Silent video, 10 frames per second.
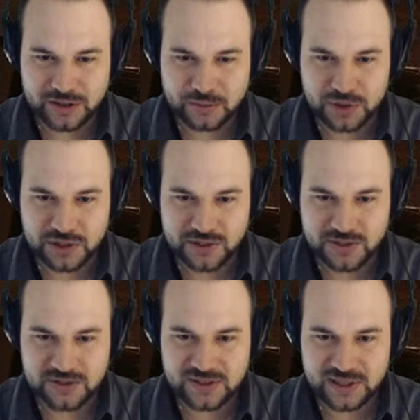the
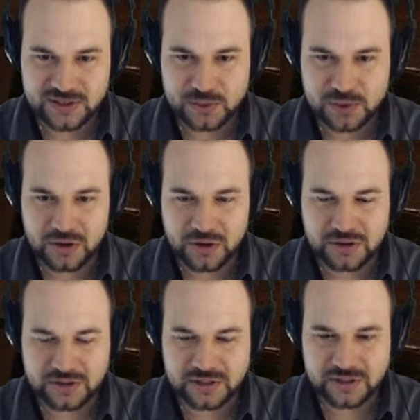priests and swear
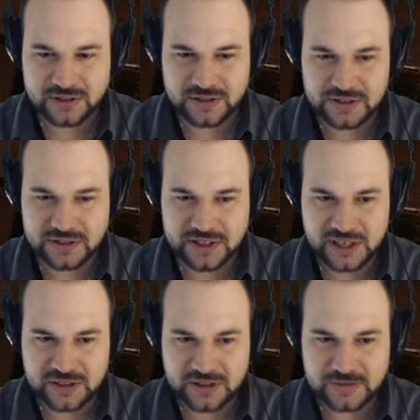loyalty to the
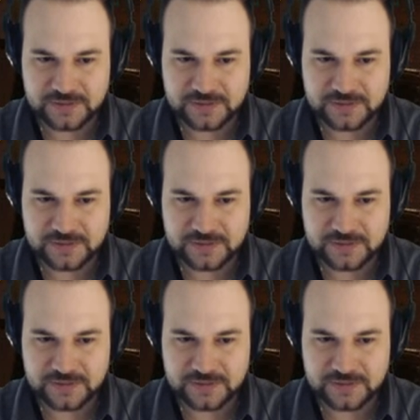state.